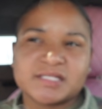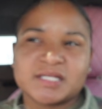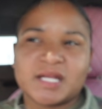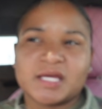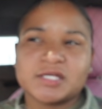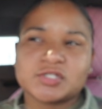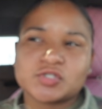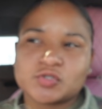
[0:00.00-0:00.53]

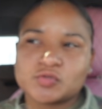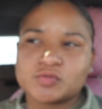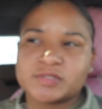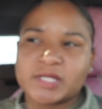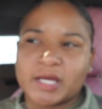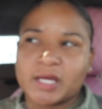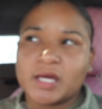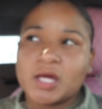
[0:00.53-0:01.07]
Today is
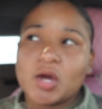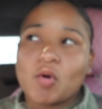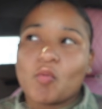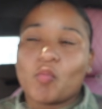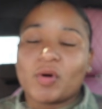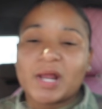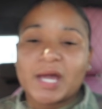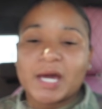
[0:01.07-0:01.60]
Tuesday.
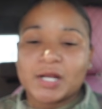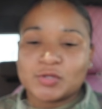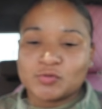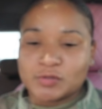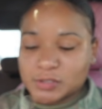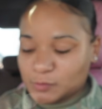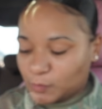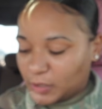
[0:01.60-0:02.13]
What I gotta
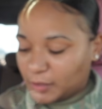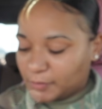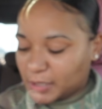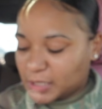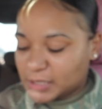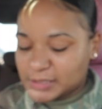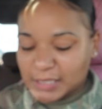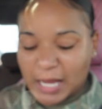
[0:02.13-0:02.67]
do this week,
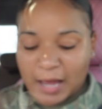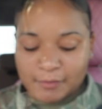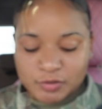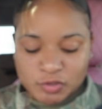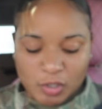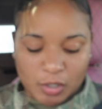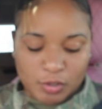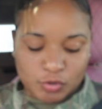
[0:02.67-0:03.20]
because I'm
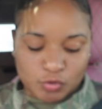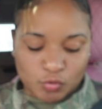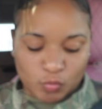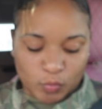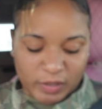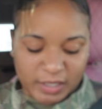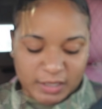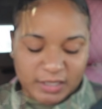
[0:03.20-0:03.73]
starting to do
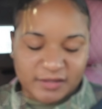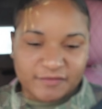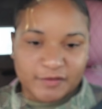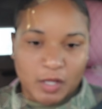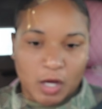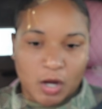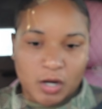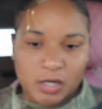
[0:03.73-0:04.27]
weekly
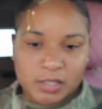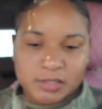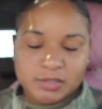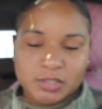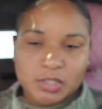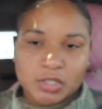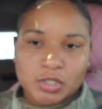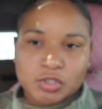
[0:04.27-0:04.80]

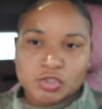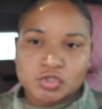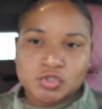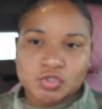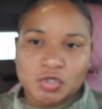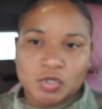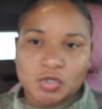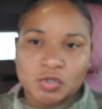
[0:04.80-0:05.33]
vlogs.
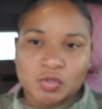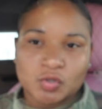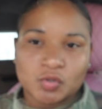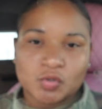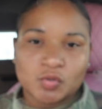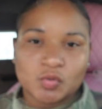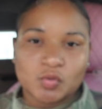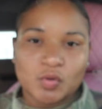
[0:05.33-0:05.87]

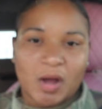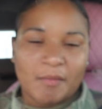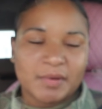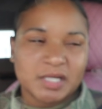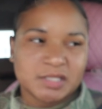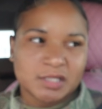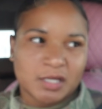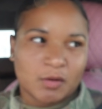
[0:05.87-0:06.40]
So I'm
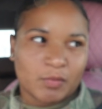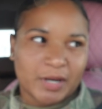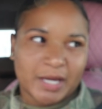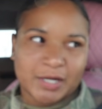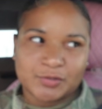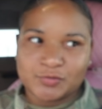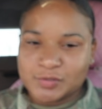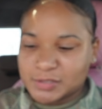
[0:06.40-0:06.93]
gonna tell y'all what I
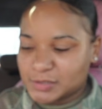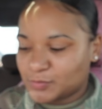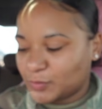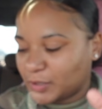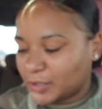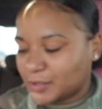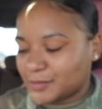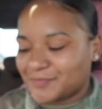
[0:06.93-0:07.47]
gotta do this week.